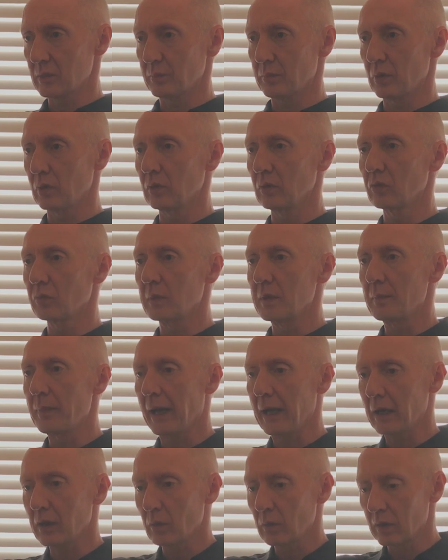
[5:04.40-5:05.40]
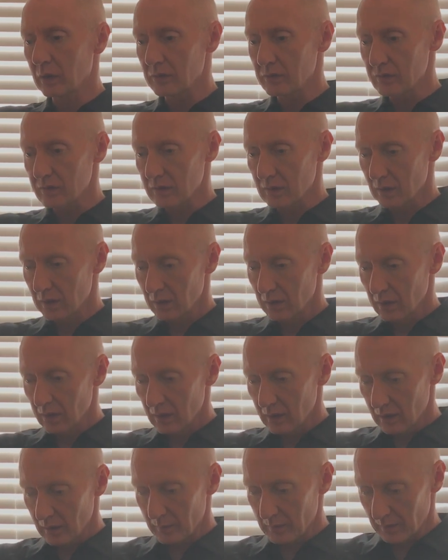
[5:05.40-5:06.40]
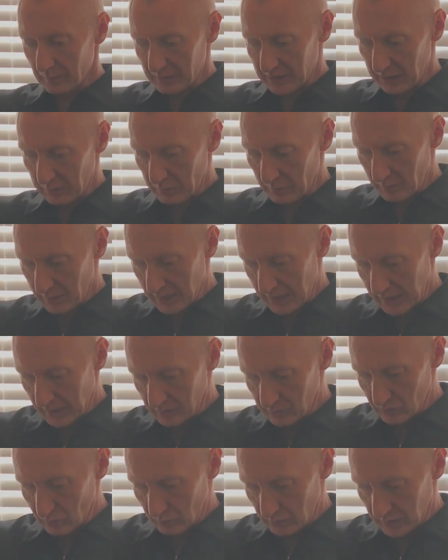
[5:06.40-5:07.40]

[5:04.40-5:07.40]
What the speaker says: and pulls me backwards. But I'm keeping my hands on